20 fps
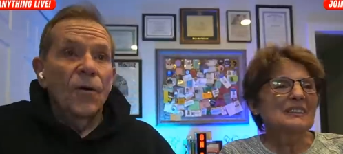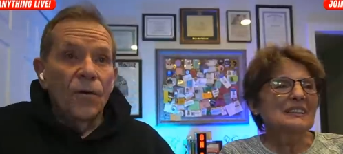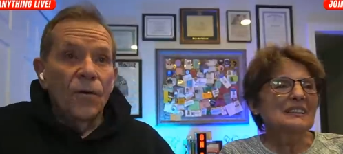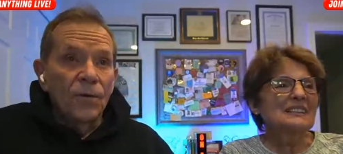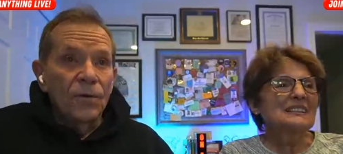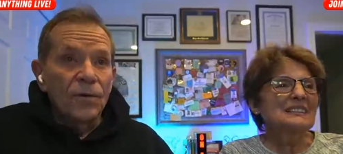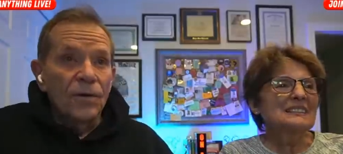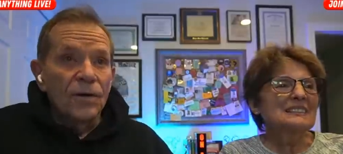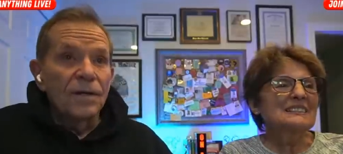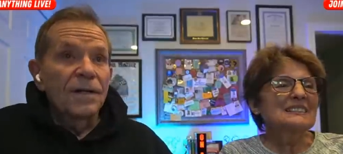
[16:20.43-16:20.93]

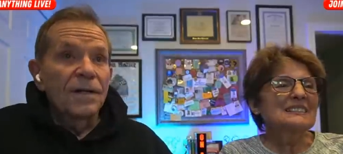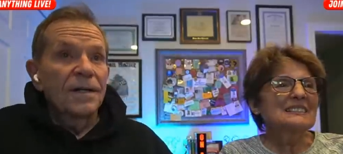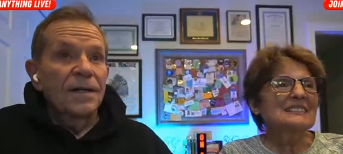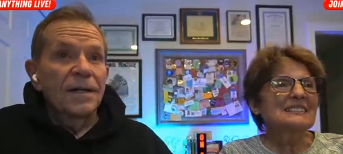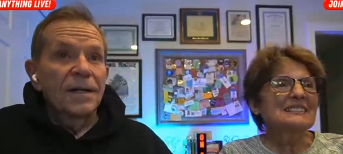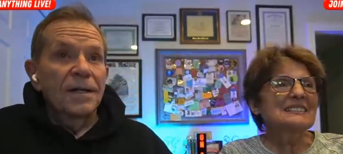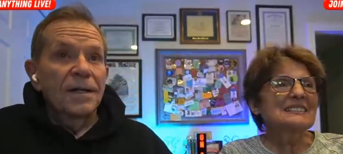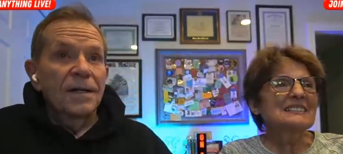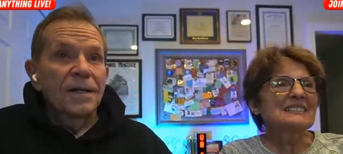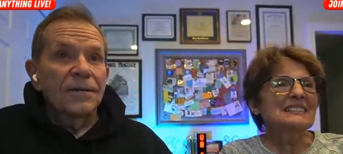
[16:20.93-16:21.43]
Speaker 1: Or
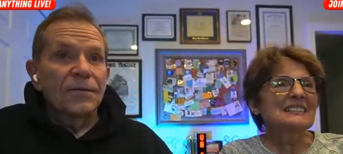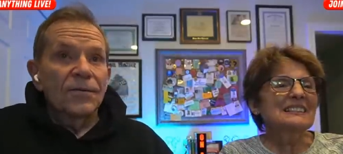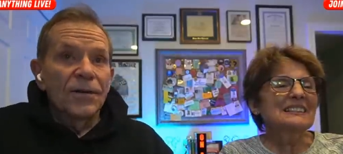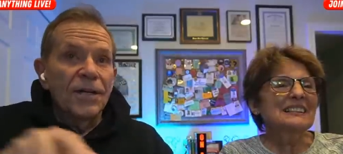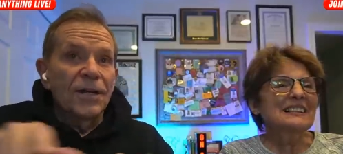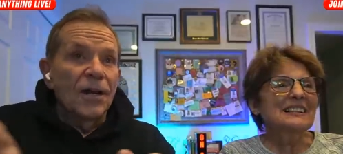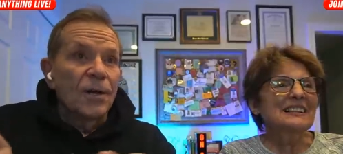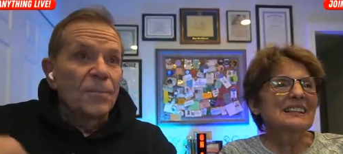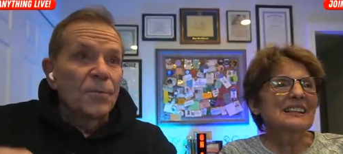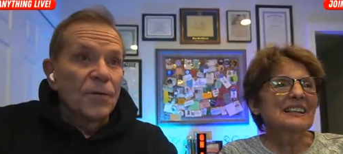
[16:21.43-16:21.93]
go
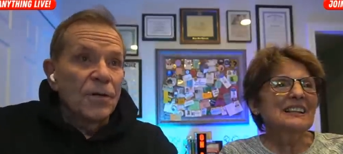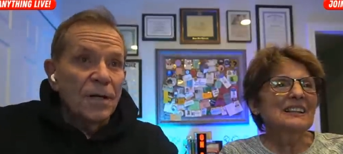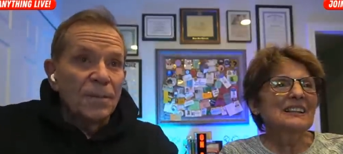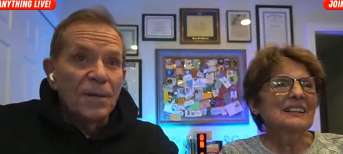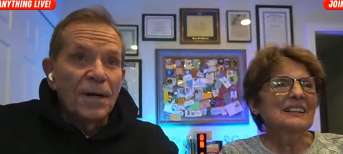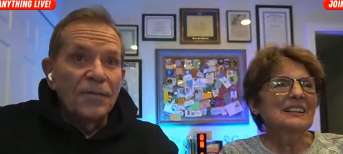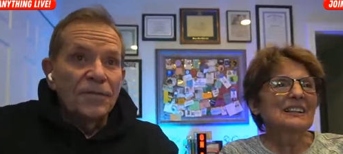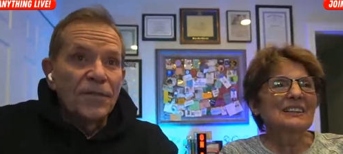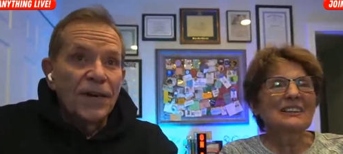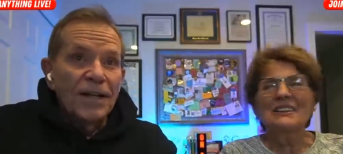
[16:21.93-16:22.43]
get our book
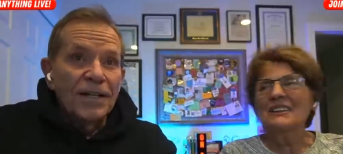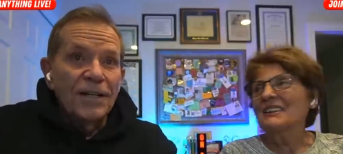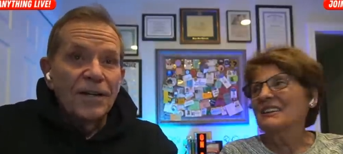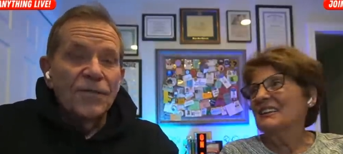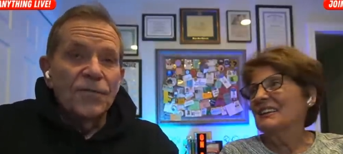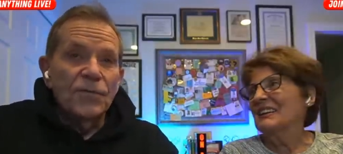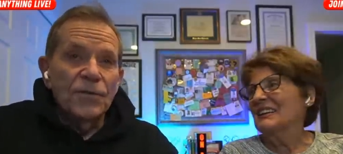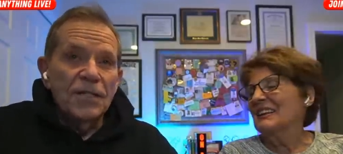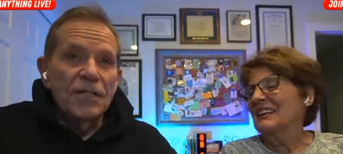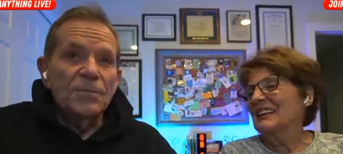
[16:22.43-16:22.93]
about
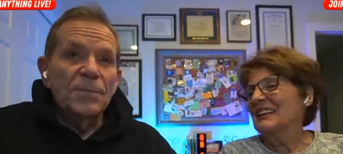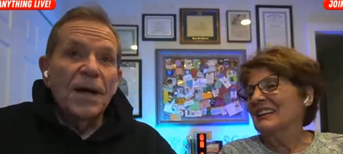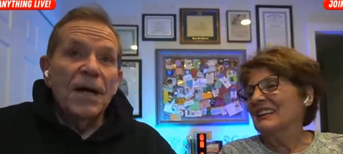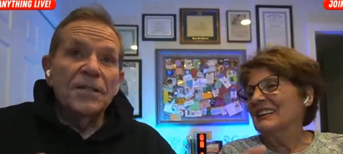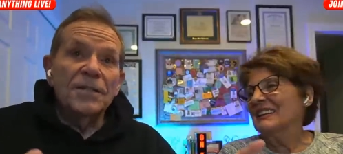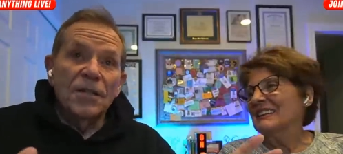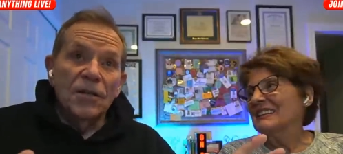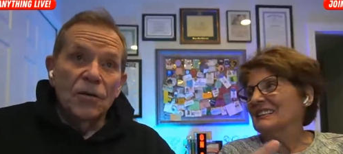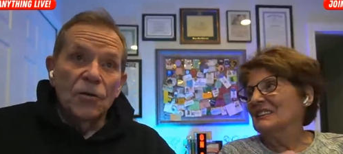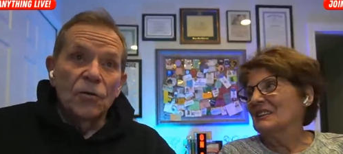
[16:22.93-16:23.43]
finding free
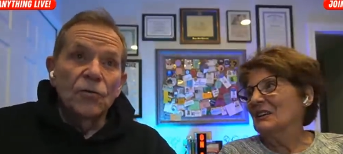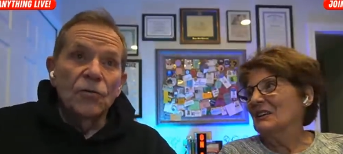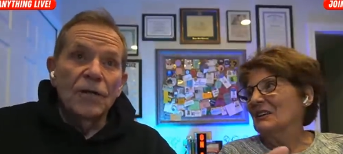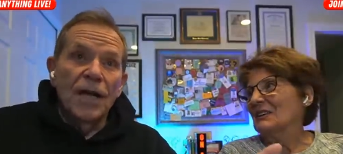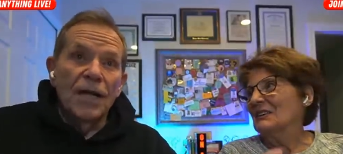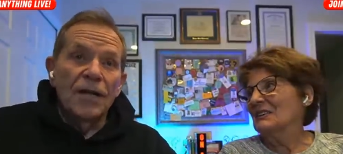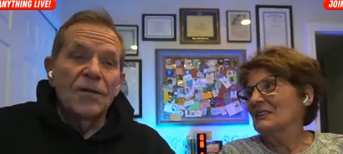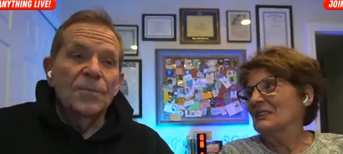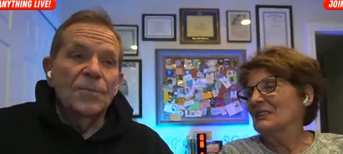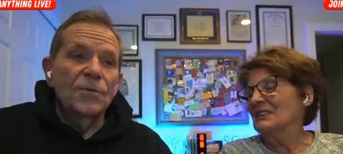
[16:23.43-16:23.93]
spots and learn
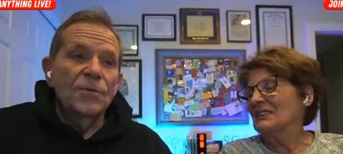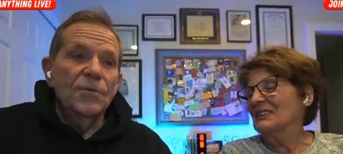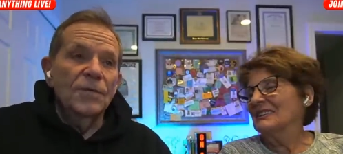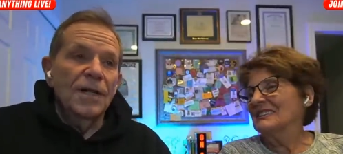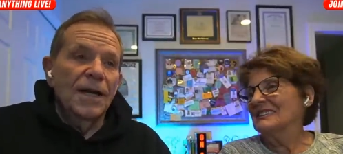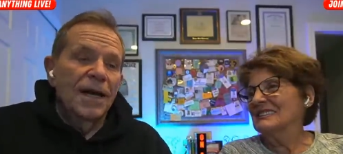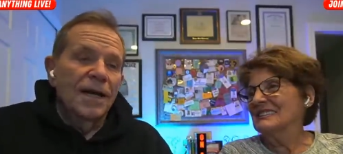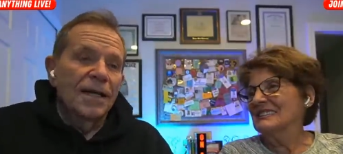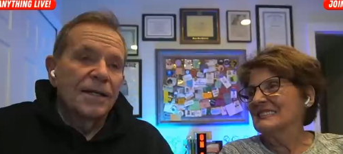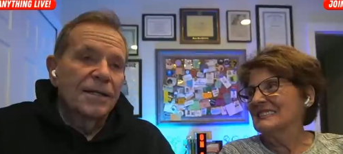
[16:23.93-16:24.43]
how to
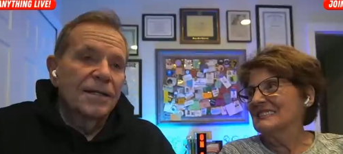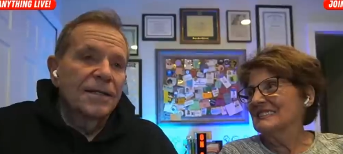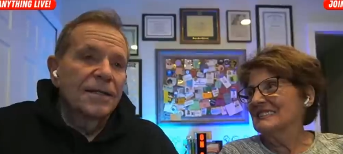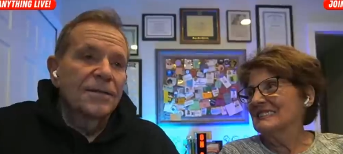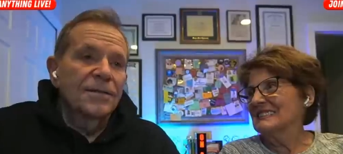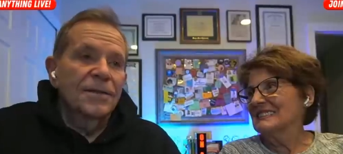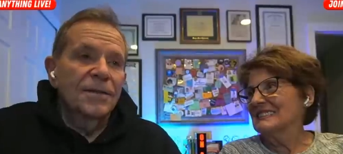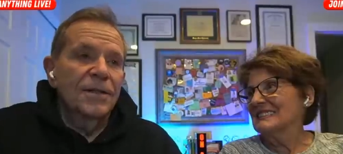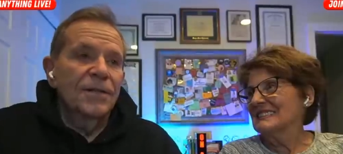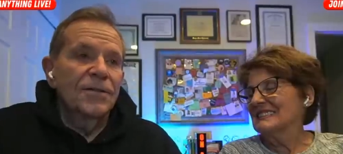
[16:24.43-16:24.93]
boondock.
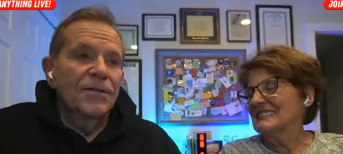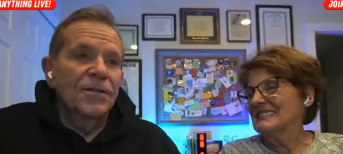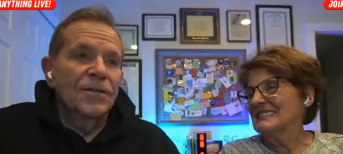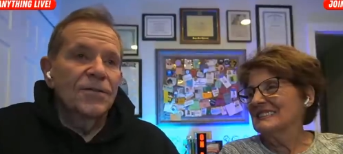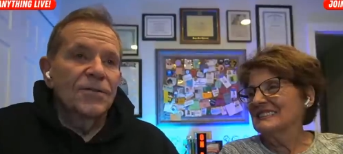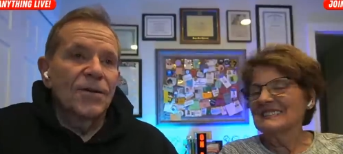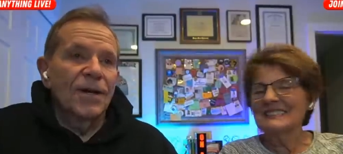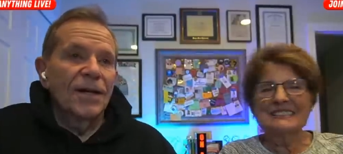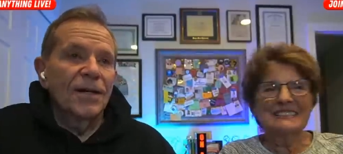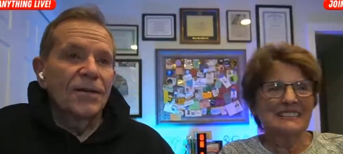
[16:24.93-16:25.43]
And you
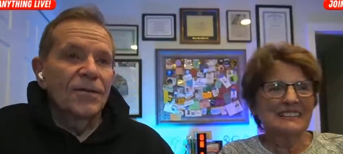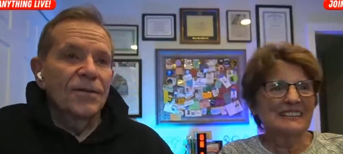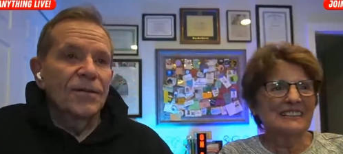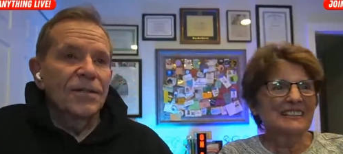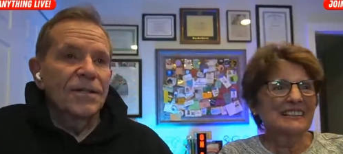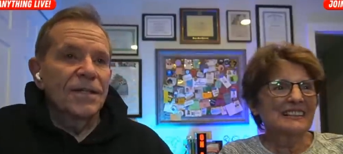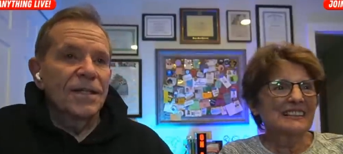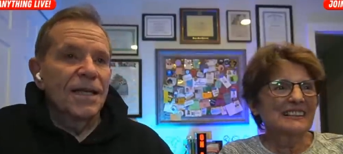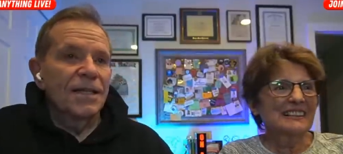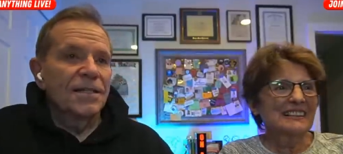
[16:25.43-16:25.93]
can try all
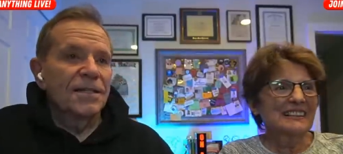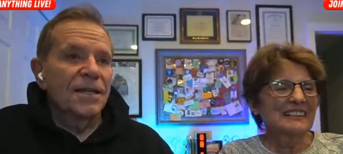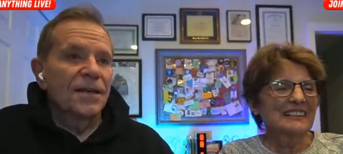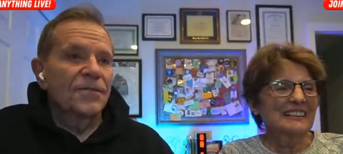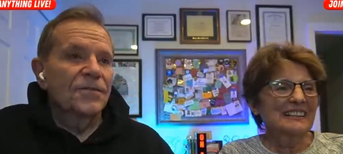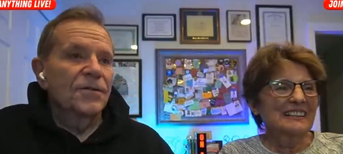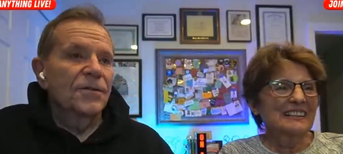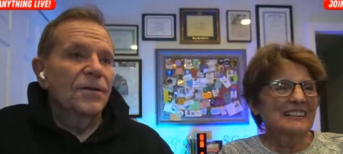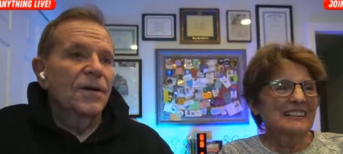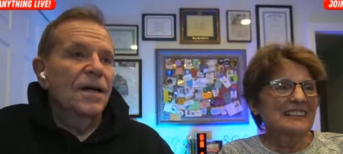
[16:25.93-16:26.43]
that
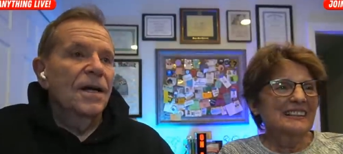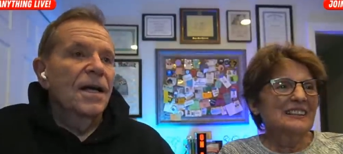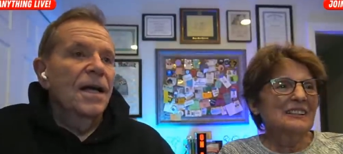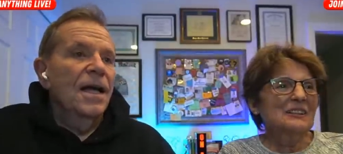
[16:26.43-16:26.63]
stuff too.